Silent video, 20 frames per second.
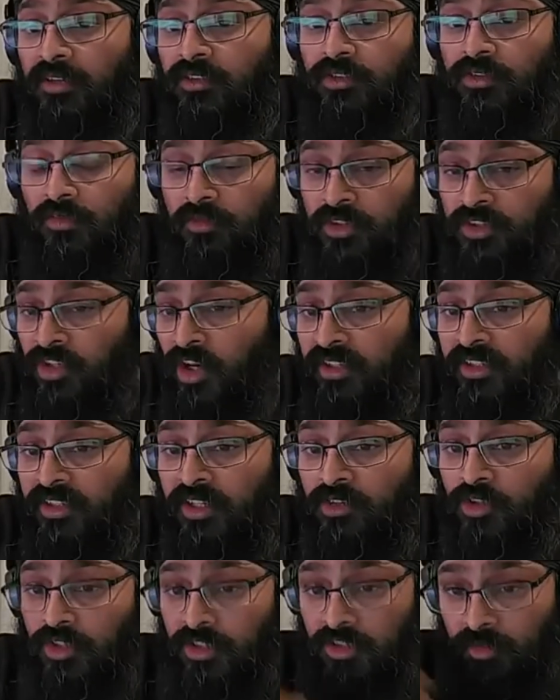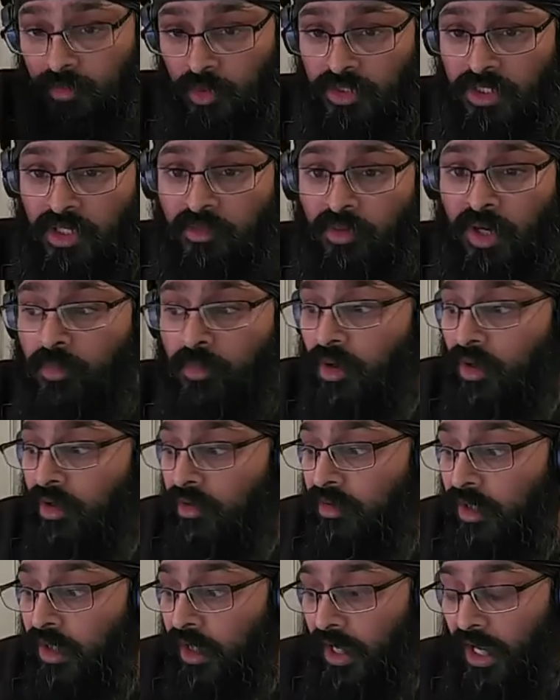design their trucks, put their wrap on,
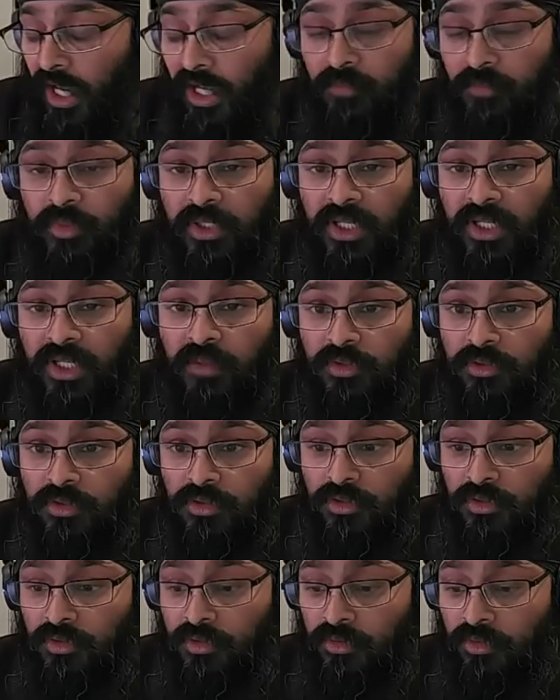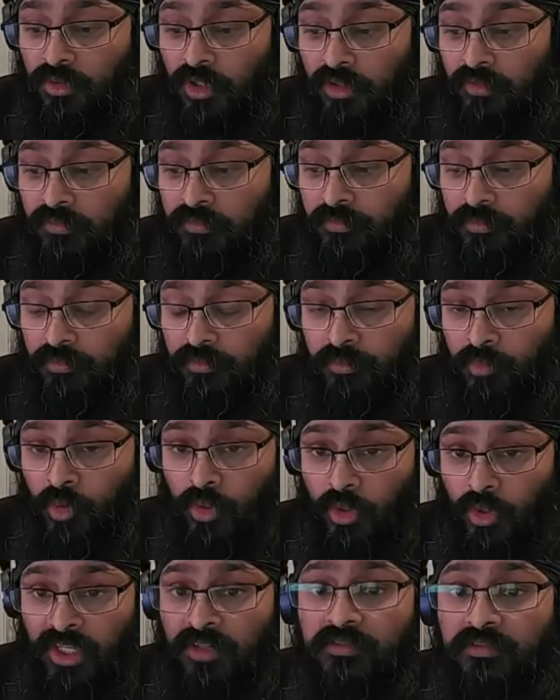and be able to kind of put it
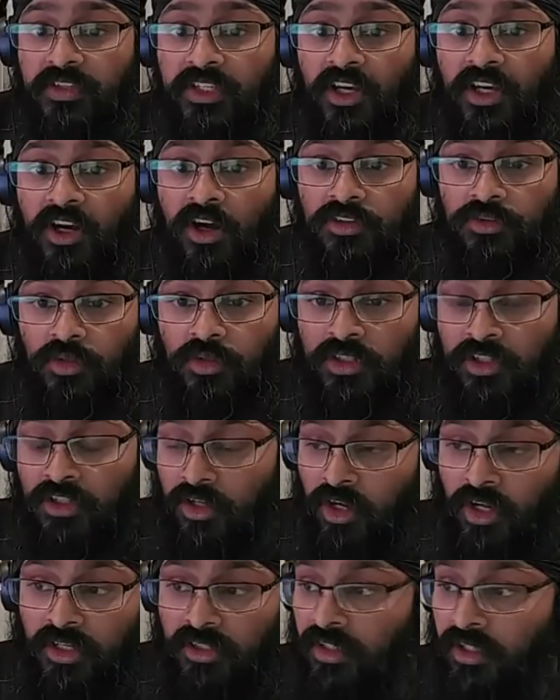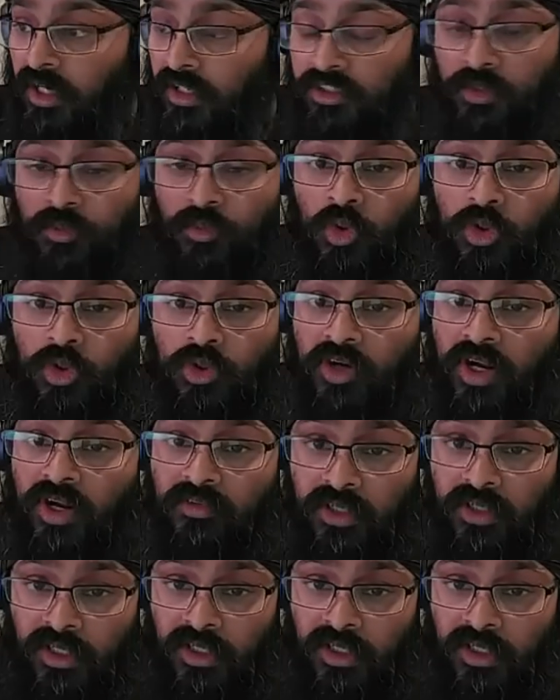in VR so the client can actually walk around,